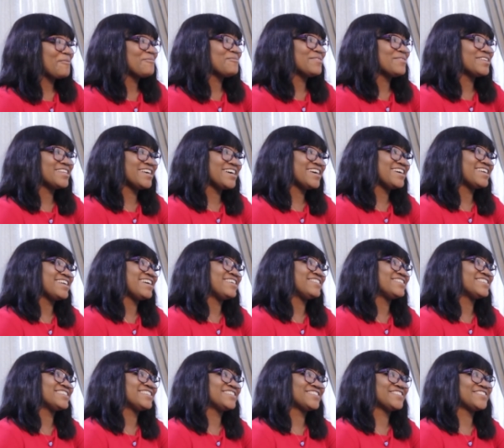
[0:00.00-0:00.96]
But then I
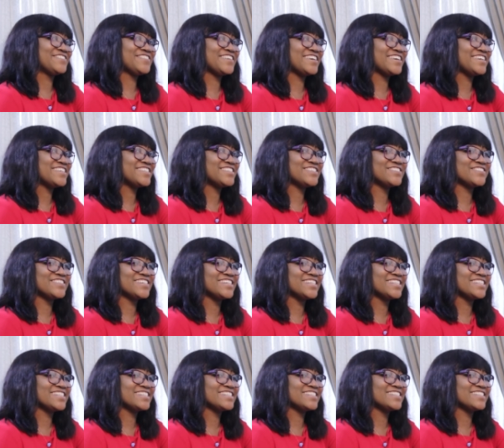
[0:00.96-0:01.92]
was faced
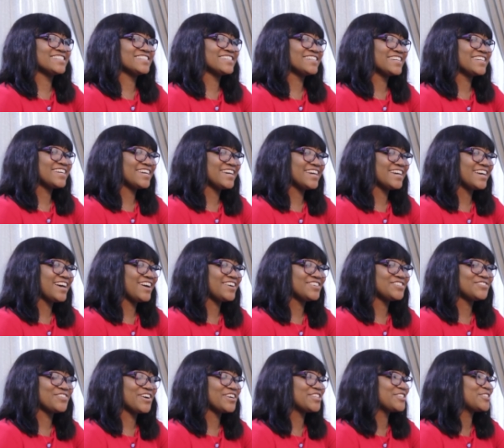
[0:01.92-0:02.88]
with, okay, how
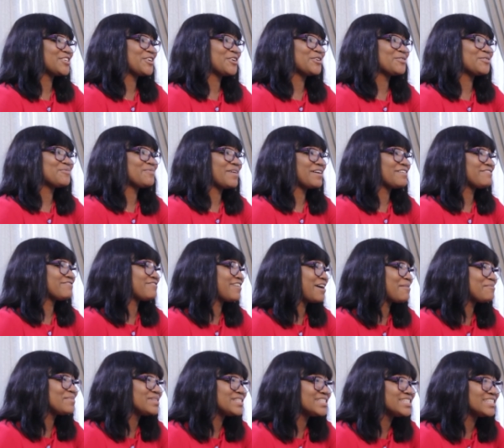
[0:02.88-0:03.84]
do I tell my
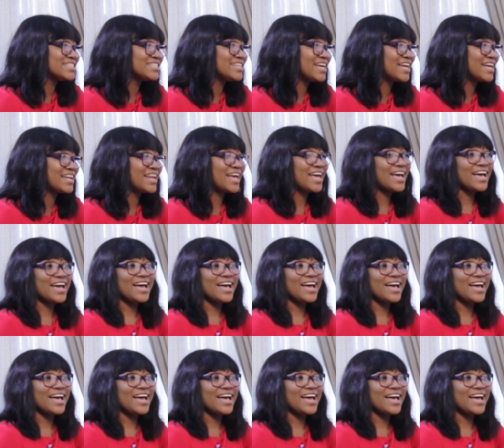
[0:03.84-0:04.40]
family that,